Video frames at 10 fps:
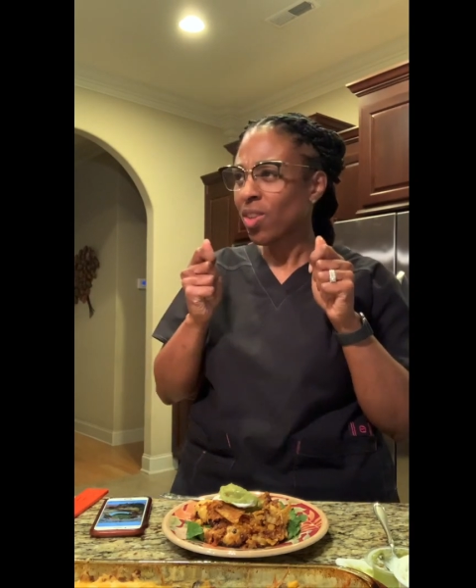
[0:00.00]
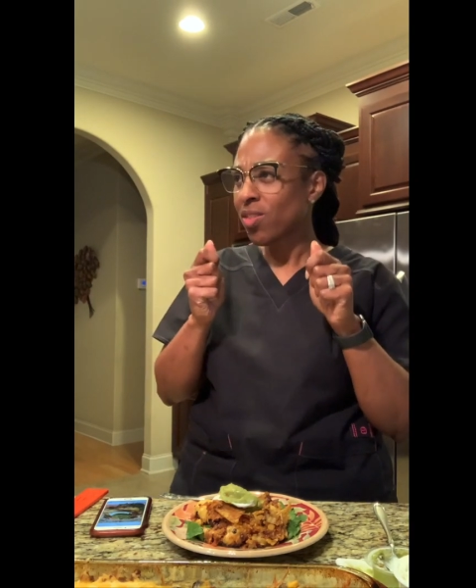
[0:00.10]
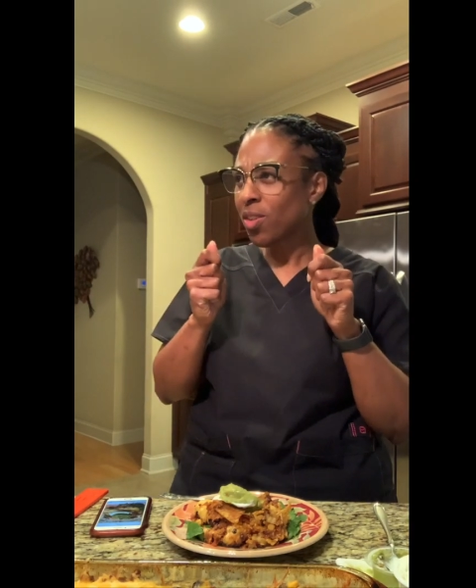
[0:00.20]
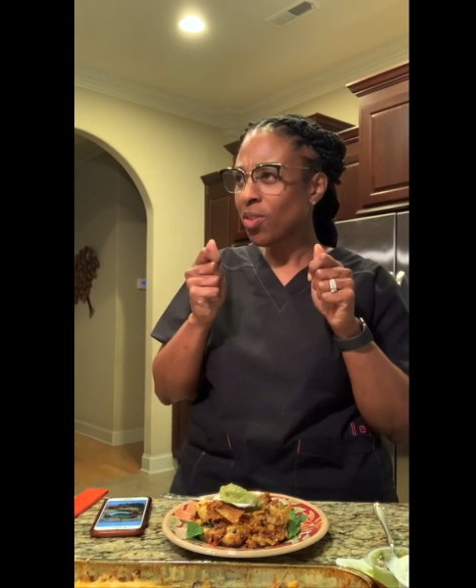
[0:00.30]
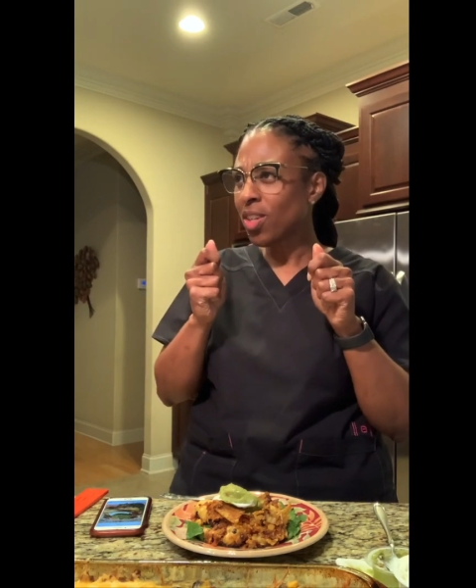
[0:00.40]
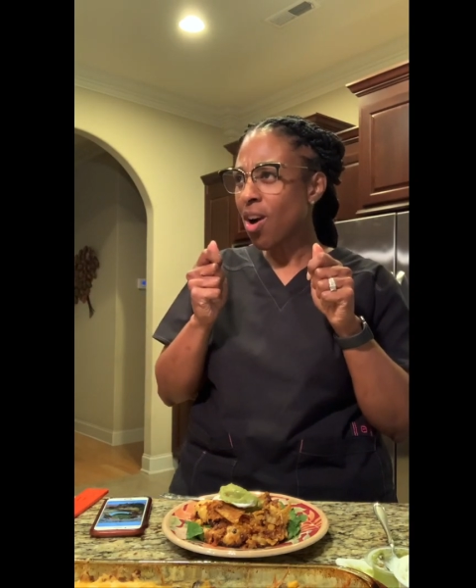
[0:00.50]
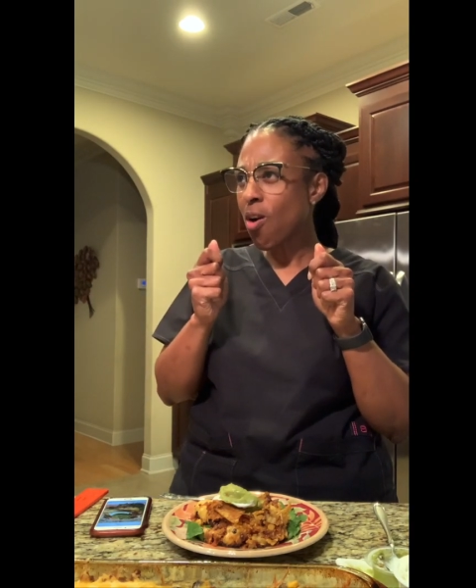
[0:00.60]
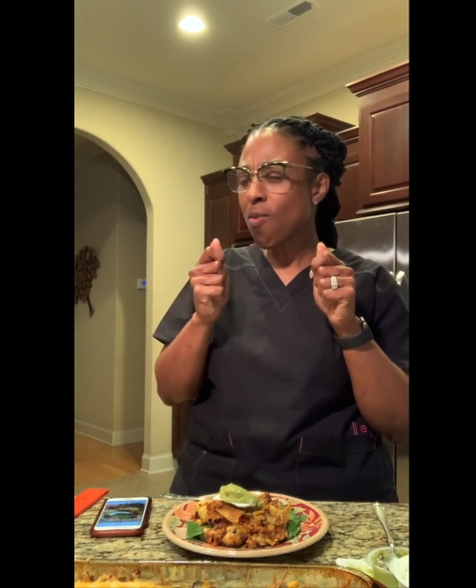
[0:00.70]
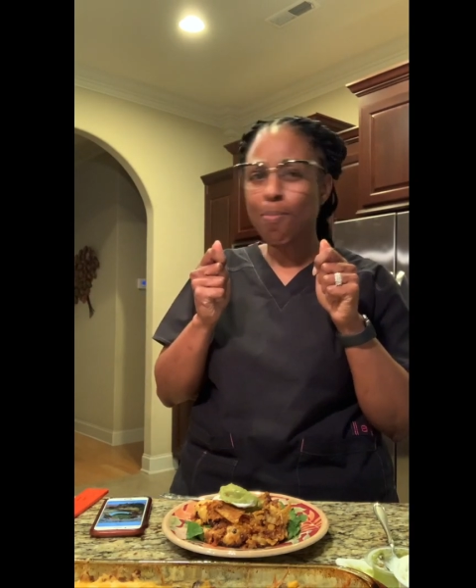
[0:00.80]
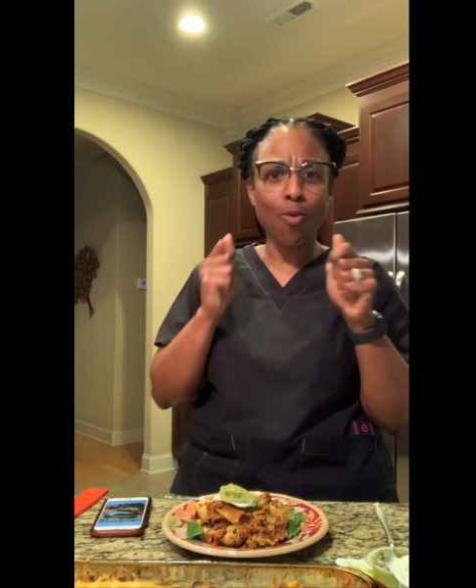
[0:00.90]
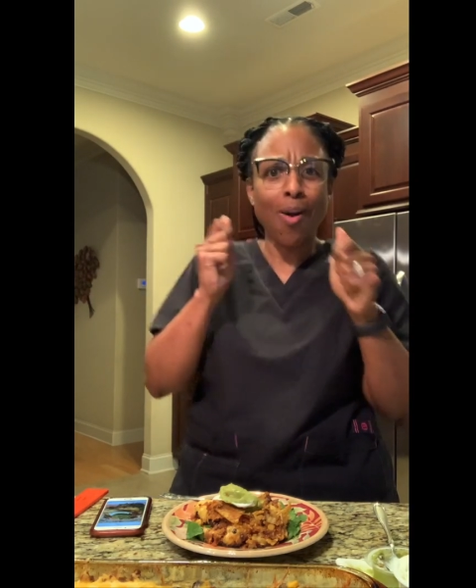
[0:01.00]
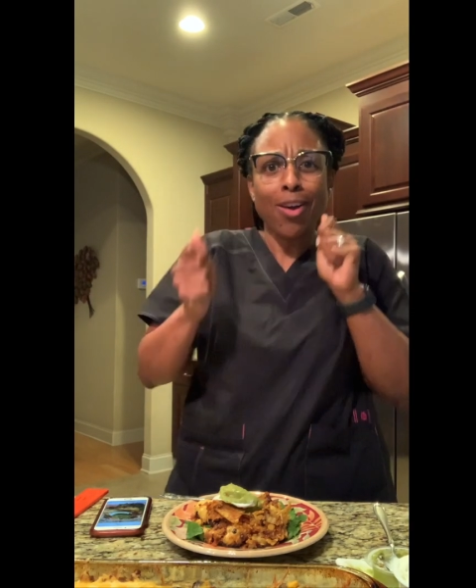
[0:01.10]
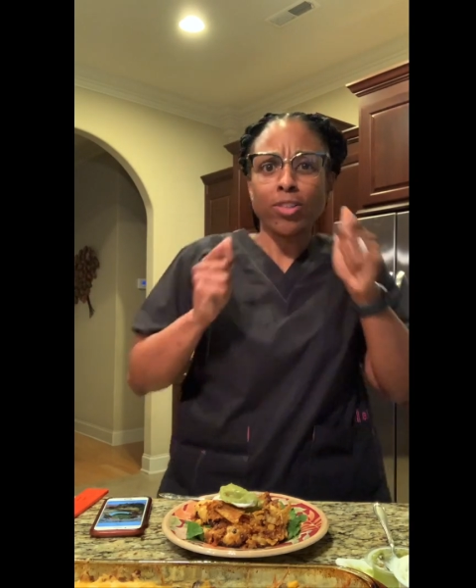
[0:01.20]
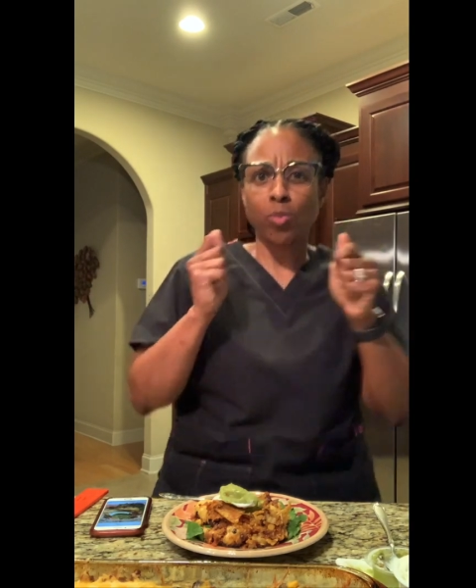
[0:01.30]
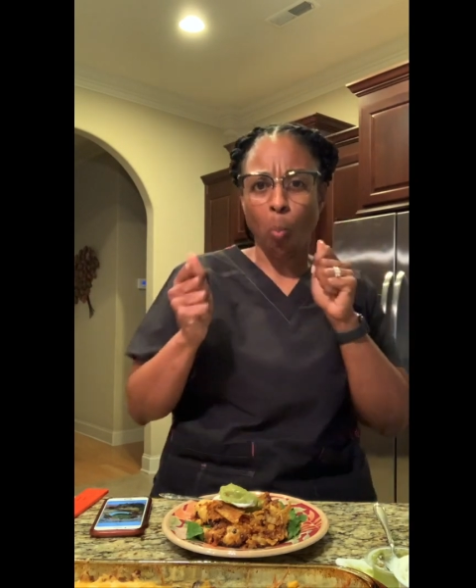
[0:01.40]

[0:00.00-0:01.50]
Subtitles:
that what they call it? Maracas?